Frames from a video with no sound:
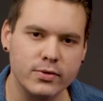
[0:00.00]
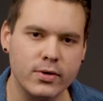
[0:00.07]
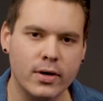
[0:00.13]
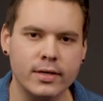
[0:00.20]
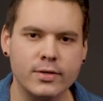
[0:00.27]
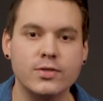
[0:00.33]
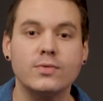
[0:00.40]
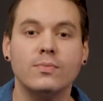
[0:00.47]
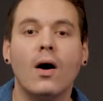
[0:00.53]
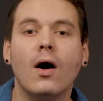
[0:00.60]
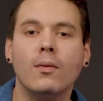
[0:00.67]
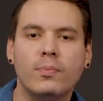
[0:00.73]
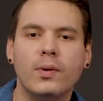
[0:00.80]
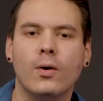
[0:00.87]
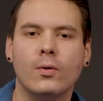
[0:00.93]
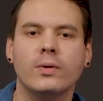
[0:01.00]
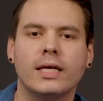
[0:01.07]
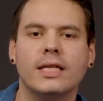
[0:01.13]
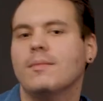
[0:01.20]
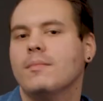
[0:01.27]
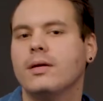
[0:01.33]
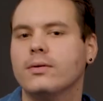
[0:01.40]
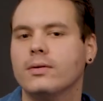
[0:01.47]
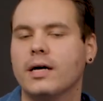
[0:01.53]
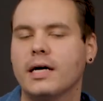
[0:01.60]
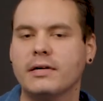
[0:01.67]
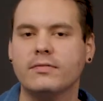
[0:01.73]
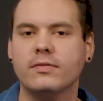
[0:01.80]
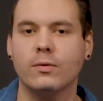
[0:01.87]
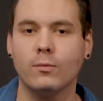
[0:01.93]
are on a small boat in the middle
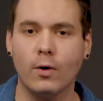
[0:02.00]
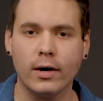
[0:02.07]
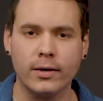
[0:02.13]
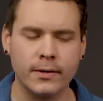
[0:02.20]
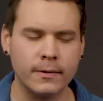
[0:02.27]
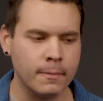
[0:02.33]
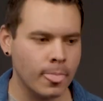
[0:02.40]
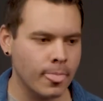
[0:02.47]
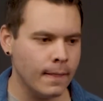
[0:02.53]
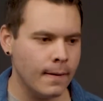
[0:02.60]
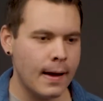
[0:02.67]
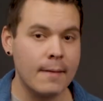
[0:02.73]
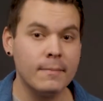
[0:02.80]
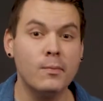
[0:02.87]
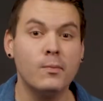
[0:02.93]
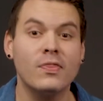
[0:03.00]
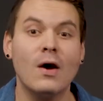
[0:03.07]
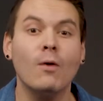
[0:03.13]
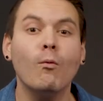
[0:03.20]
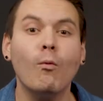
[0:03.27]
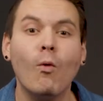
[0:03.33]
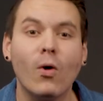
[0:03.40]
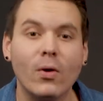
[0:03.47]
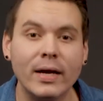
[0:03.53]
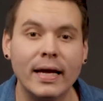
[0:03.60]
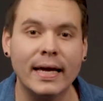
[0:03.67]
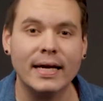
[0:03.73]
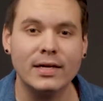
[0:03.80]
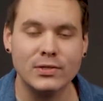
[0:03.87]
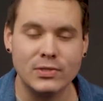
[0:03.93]
of the water. And without
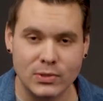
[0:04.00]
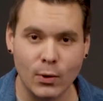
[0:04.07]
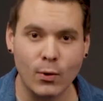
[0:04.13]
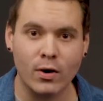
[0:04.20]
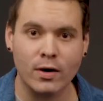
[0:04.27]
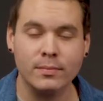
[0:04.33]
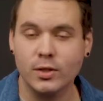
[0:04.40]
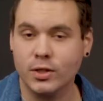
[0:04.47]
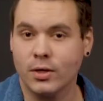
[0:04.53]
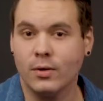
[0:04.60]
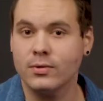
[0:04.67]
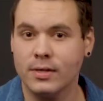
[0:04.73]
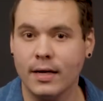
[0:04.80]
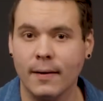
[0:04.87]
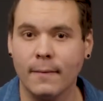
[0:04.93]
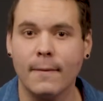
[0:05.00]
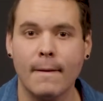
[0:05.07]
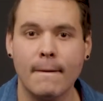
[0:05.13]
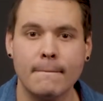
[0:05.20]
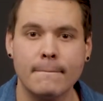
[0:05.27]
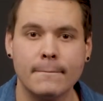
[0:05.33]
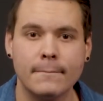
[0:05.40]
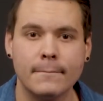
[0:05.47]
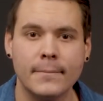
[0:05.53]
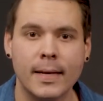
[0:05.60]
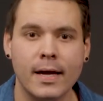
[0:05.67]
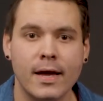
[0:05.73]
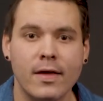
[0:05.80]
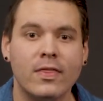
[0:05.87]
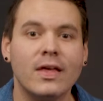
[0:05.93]
warning, a storm shows up.
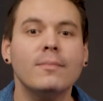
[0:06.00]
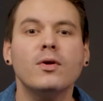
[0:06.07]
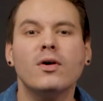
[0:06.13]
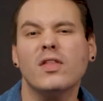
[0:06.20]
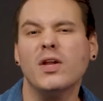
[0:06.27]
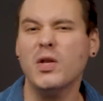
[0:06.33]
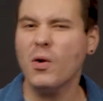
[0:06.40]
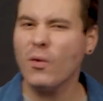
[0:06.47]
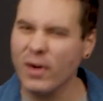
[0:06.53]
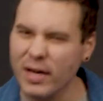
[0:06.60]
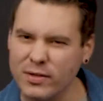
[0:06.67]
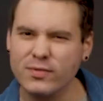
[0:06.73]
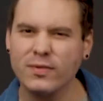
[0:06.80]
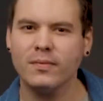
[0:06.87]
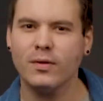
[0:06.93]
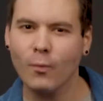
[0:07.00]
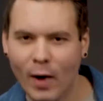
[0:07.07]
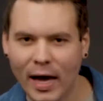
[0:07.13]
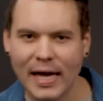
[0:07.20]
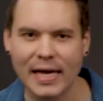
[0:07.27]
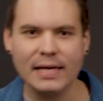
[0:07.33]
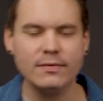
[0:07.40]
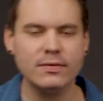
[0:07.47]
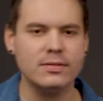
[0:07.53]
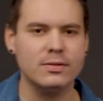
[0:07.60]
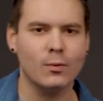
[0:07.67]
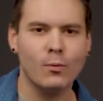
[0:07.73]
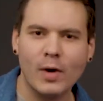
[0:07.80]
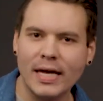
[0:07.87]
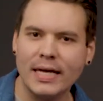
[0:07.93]
Think about all the noise from the waves,
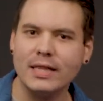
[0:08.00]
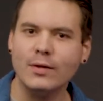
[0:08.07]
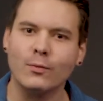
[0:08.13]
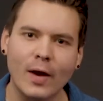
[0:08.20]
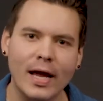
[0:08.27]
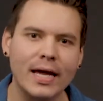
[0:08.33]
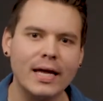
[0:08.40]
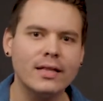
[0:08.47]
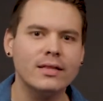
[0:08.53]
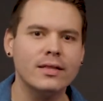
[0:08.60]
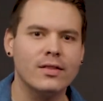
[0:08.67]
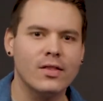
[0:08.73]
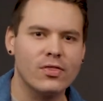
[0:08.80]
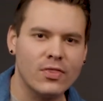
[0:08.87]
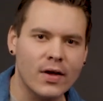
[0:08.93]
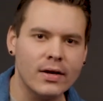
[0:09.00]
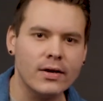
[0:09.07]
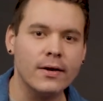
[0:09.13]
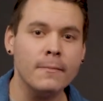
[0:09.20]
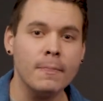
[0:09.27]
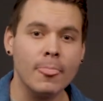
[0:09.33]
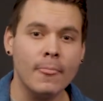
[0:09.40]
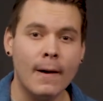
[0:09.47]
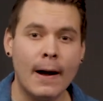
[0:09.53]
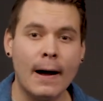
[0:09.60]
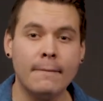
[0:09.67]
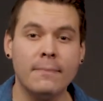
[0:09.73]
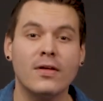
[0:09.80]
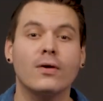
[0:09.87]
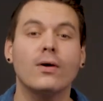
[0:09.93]
the wind, the rain, the thunder.
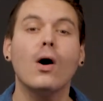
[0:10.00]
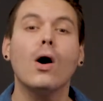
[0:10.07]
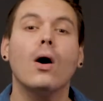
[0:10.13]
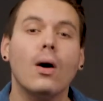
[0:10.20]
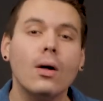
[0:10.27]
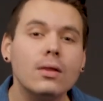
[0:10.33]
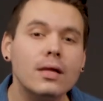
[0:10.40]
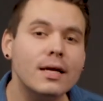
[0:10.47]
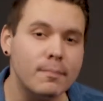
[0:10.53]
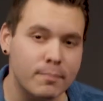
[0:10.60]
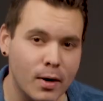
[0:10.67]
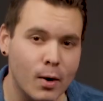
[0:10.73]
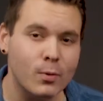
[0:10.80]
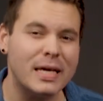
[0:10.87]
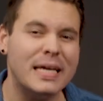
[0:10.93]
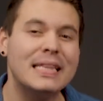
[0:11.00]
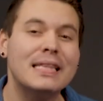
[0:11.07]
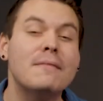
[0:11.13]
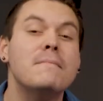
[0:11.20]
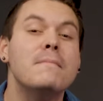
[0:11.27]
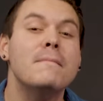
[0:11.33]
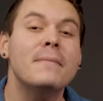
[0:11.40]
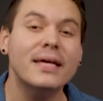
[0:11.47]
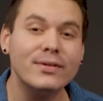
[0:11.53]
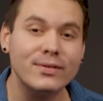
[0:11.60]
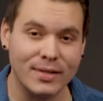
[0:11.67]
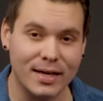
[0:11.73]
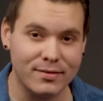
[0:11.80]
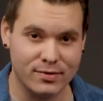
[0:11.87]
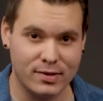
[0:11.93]
They're all in a boat in the
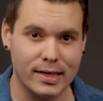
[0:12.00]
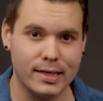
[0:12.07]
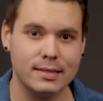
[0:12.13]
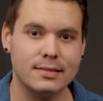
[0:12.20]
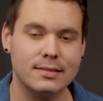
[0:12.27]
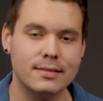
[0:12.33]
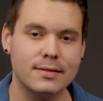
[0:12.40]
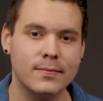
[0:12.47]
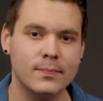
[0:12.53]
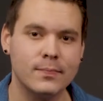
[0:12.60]
middle of this.